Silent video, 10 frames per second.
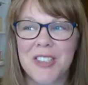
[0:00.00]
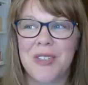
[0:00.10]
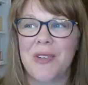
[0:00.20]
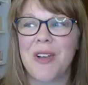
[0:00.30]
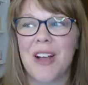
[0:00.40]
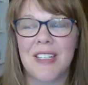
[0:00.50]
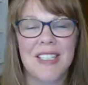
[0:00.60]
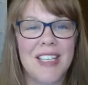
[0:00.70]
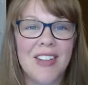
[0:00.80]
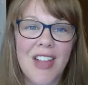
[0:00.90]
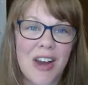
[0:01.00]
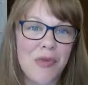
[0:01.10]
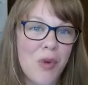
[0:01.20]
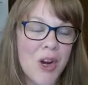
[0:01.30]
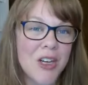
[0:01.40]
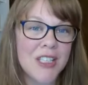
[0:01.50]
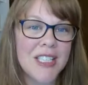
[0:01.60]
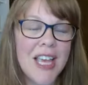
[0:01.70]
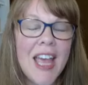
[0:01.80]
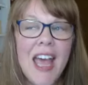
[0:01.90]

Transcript: so got to see a lot of words